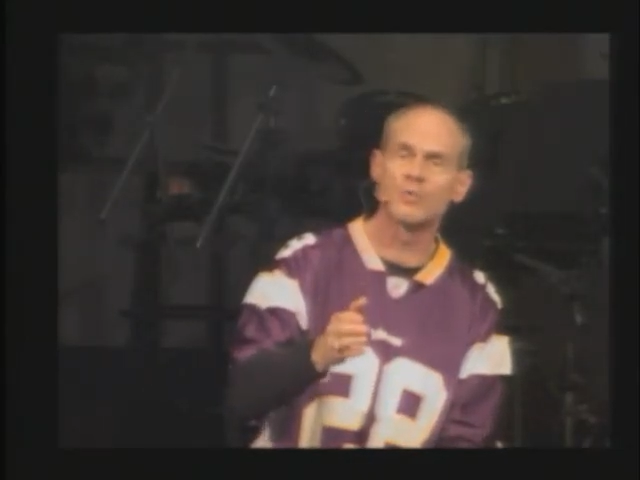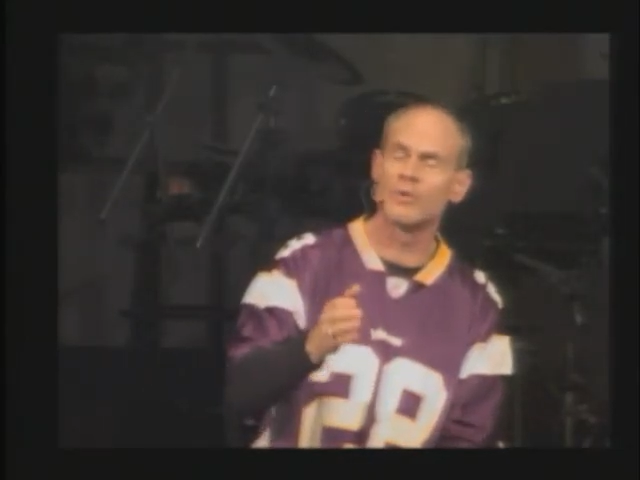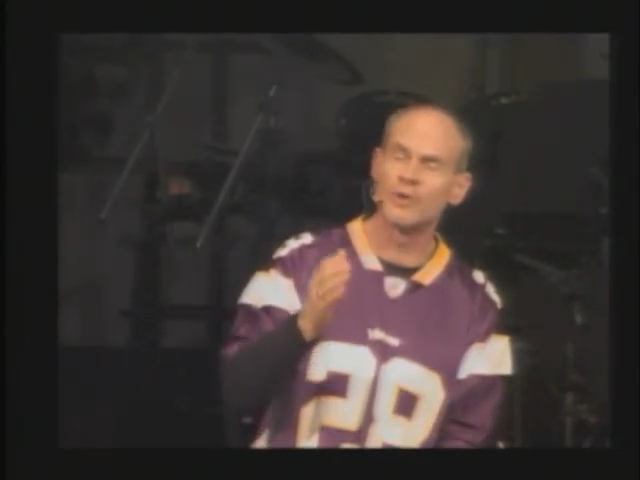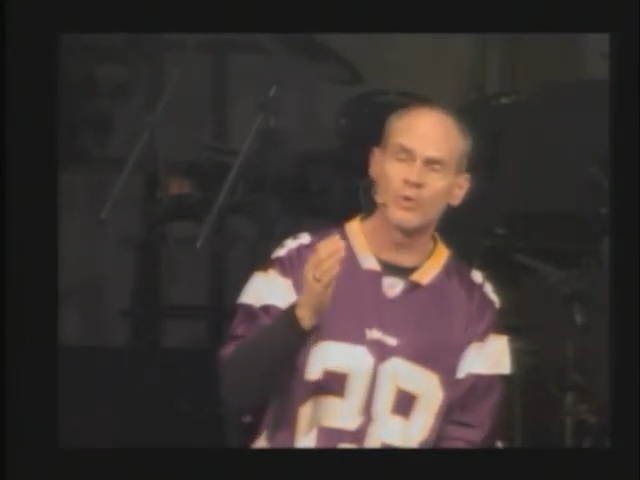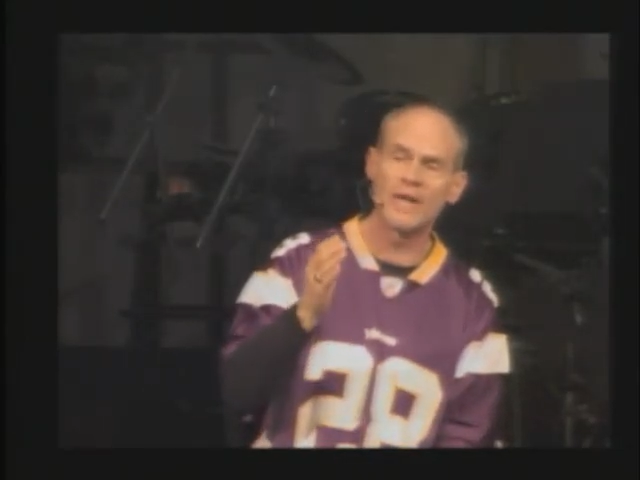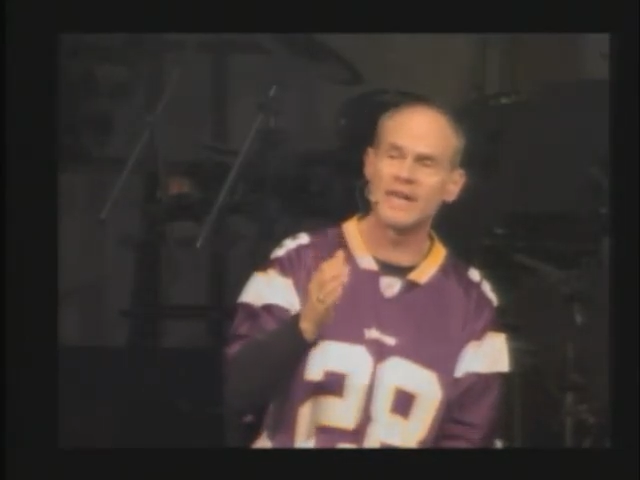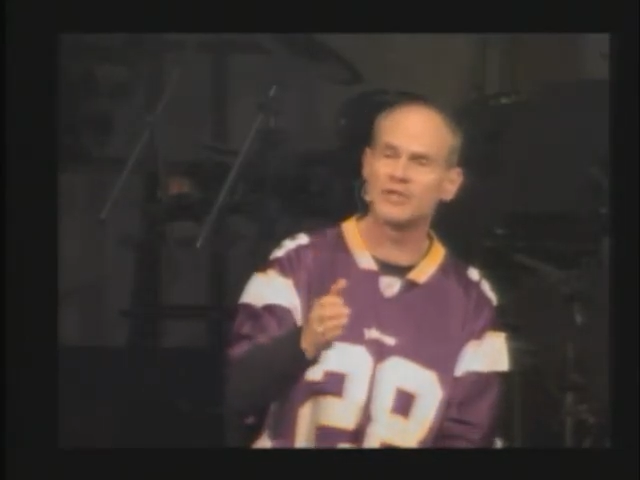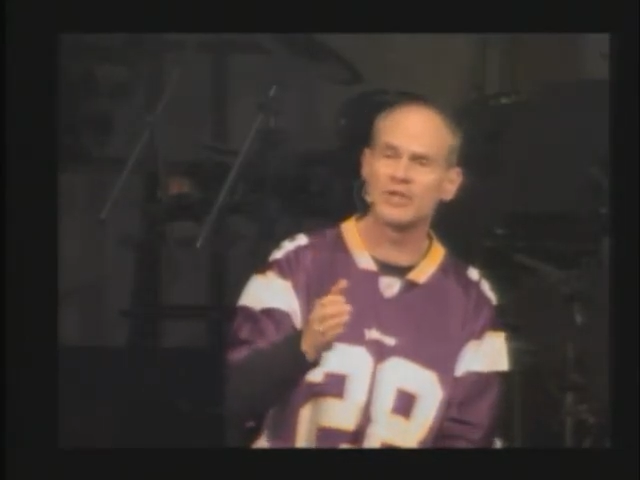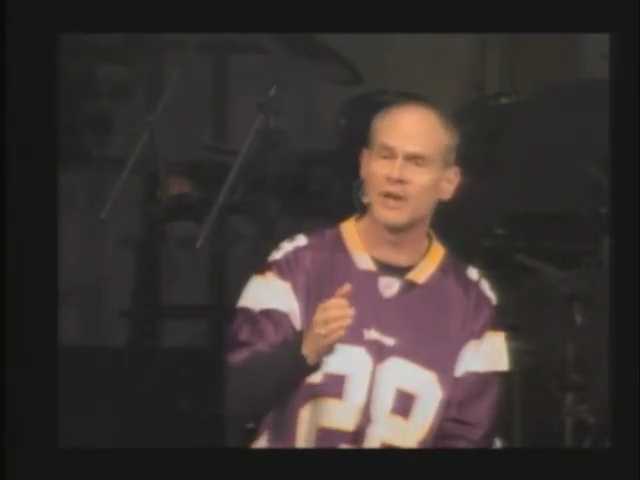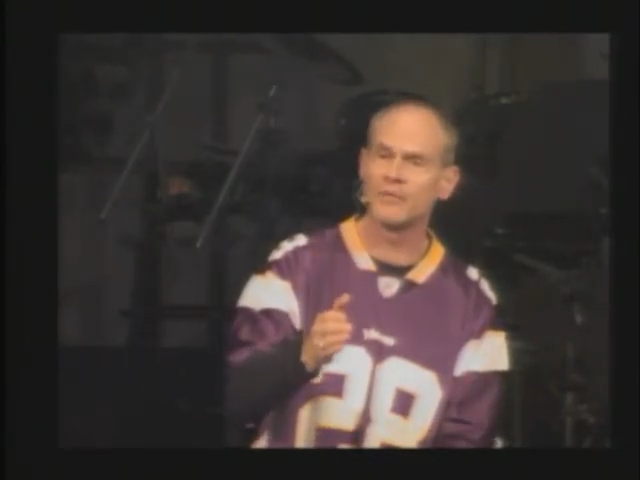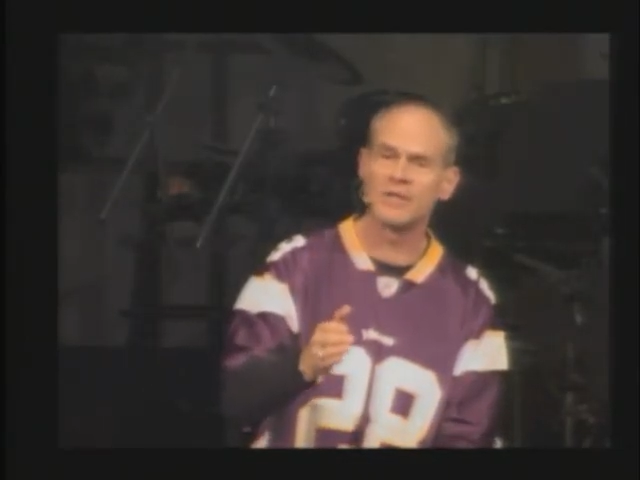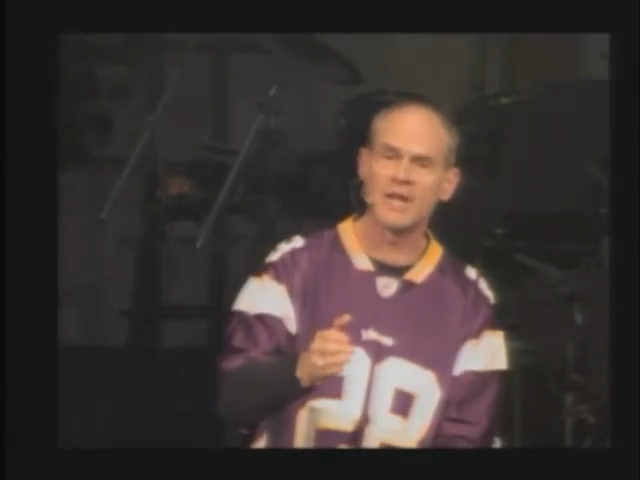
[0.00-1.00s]
with you each and
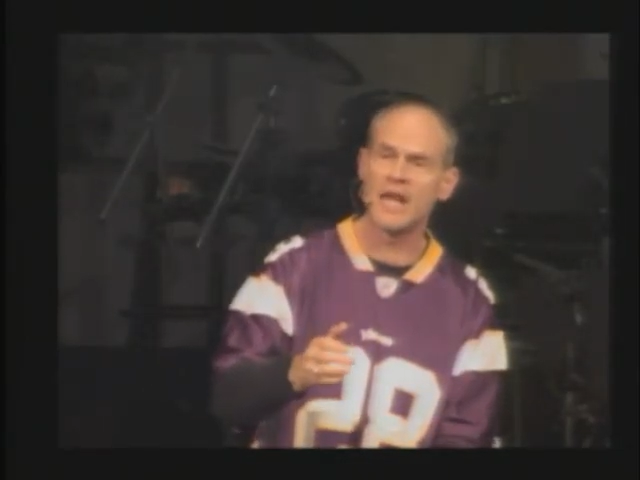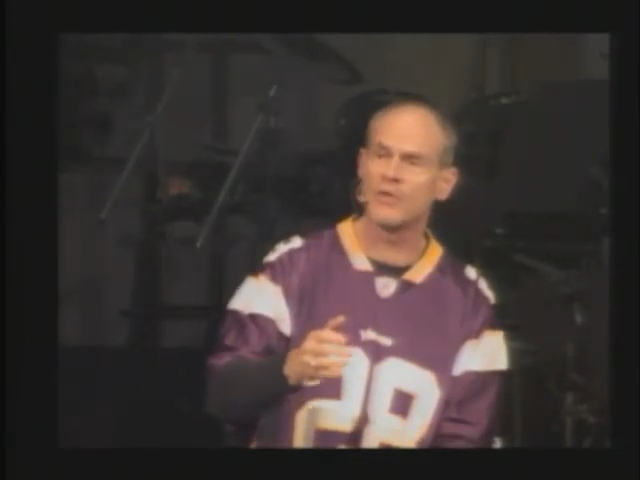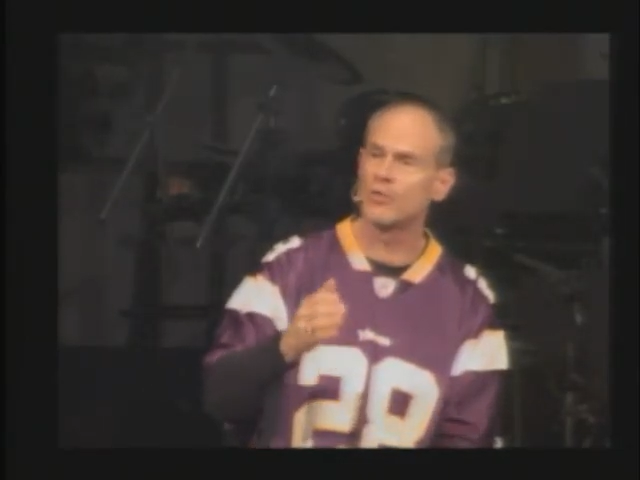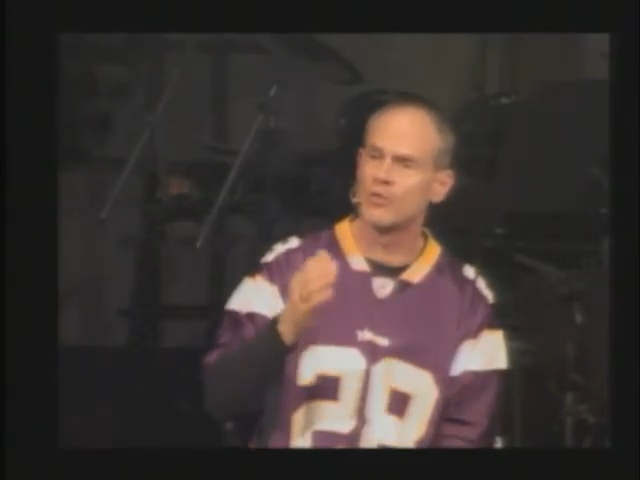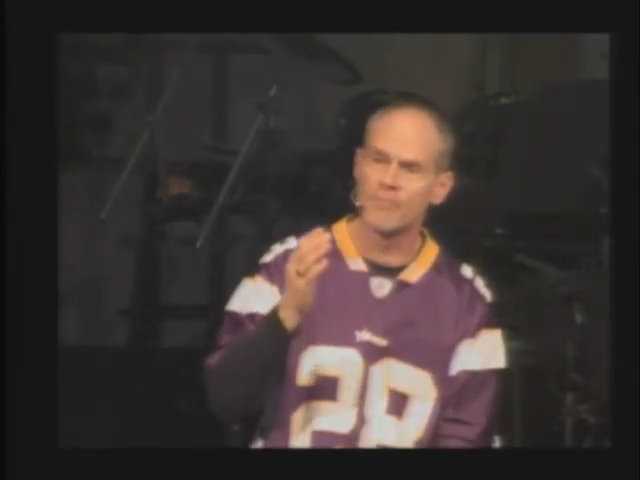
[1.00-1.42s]
every day through the